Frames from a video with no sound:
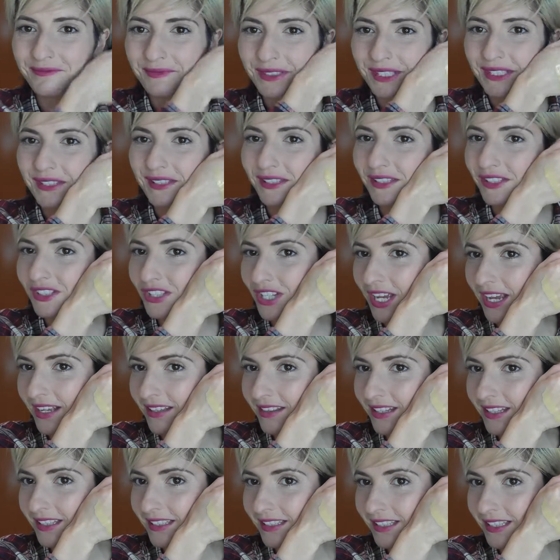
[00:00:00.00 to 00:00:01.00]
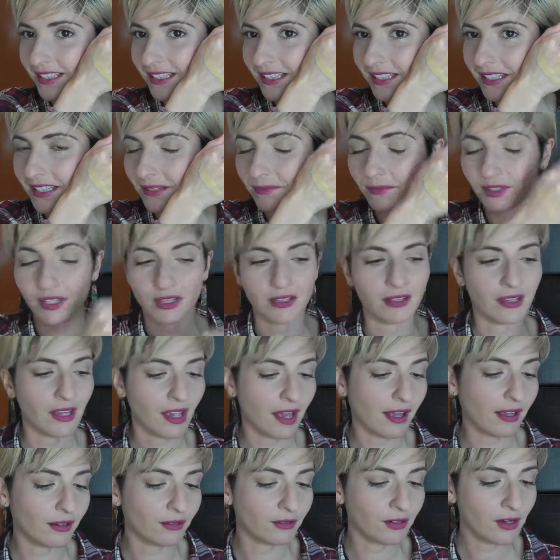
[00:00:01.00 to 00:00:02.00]
Because check this is Simpson
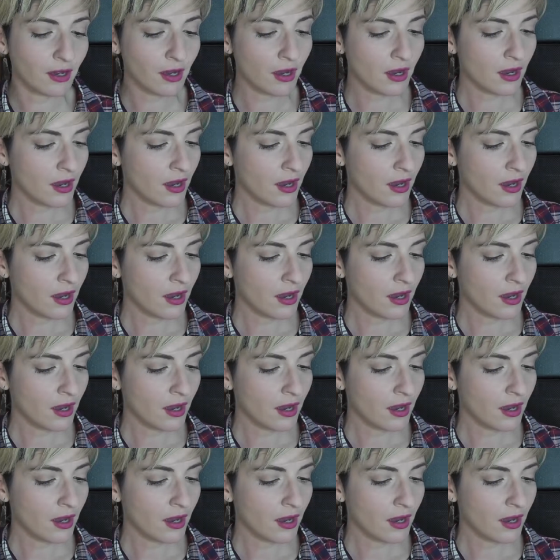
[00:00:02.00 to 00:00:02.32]
Yellow.